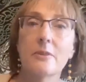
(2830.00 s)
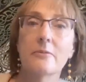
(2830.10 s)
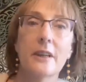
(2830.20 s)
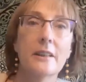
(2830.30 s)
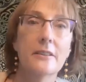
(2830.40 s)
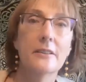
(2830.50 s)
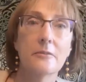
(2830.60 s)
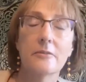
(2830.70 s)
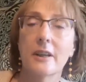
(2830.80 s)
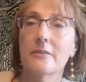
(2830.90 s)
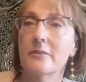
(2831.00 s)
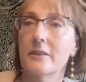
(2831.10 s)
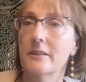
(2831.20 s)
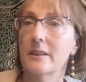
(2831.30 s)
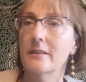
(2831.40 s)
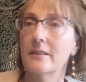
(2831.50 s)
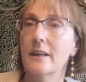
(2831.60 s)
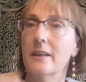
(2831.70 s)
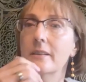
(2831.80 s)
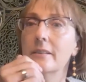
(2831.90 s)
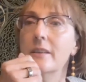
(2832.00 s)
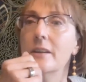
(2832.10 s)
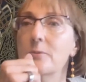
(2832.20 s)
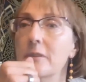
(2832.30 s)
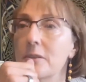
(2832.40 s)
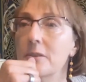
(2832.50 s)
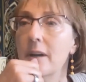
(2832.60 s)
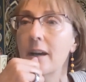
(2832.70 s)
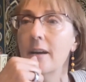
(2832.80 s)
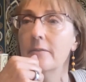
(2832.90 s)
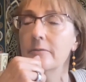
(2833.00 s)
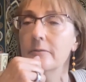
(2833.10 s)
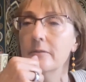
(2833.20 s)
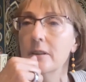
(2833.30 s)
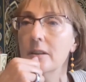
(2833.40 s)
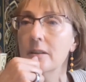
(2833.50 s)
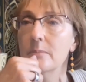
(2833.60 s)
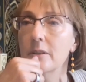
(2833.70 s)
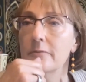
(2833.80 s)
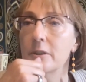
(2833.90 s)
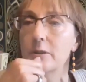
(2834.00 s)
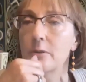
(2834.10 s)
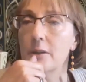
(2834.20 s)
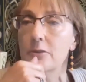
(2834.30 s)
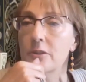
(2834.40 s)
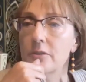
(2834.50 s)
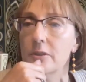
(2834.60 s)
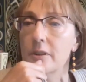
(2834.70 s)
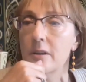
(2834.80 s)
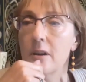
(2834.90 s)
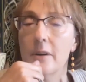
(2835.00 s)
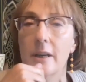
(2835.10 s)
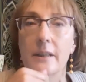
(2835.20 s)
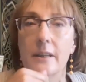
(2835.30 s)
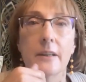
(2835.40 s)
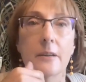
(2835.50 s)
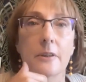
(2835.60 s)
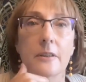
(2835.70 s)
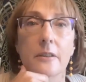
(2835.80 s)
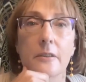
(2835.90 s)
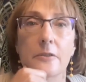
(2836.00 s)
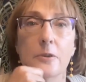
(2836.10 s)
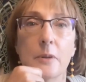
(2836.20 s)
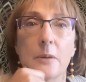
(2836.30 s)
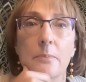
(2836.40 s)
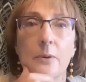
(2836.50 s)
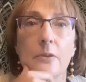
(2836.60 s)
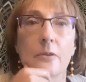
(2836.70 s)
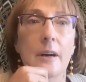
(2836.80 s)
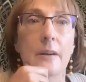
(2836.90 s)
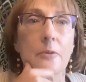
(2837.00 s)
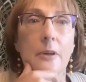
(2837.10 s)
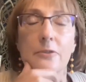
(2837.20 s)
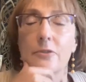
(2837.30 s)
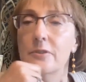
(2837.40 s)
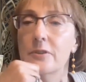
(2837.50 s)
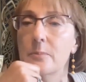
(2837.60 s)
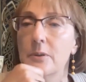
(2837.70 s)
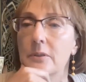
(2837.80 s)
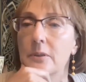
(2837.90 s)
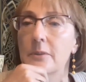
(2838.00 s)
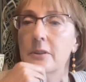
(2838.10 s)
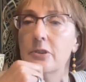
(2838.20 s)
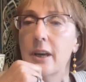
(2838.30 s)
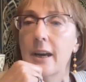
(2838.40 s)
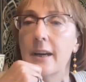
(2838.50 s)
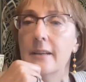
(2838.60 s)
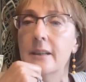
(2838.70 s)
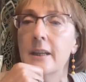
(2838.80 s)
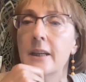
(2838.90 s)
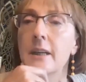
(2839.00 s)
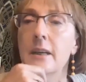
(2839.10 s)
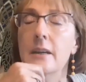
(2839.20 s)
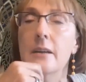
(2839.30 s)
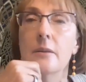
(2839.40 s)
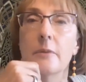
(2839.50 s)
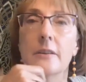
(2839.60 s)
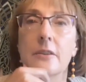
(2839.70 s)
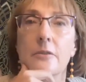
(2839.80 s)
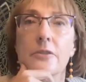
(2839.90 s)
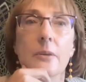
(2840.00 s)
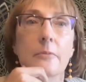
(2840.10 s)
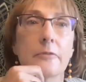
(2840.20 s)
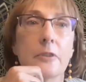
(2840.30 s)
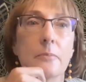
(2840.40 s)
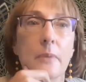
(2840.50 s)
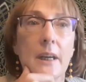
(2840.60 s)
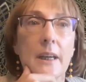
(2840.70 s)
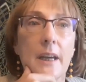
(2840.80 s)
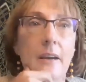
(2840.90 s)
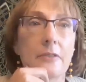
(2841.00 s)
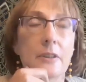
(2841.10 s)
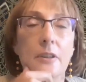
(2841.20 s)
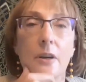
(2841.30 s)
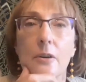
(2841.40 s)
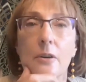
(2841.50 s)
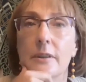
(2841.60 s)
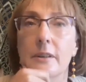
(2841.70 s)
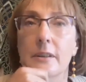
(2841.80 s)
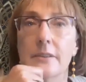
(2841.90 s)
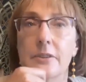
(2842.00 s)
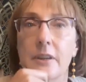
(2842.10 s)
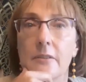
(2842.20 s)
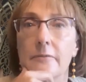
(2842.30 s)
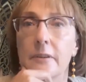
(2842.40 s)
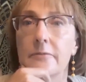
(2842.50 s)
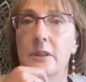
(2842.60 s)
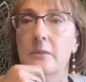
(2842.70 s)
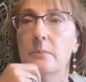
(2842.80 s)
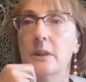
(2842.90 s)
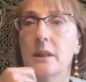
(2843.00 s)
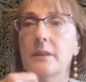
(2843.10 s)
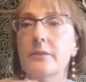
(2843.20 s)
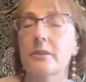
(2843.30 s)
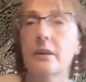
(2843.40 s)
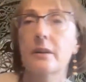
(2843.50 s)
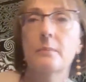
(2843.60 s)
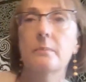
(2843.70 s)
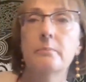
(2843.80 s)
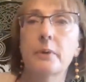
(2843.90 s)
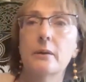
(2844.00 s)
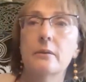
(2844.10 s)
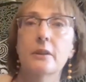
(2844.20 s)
thank you, Dr. Deneen. And yes, we do have a few questions here already, and I would encourage people who have questions to put them in chat. I know some of you may have to go in the next 10 or 15 minutes, but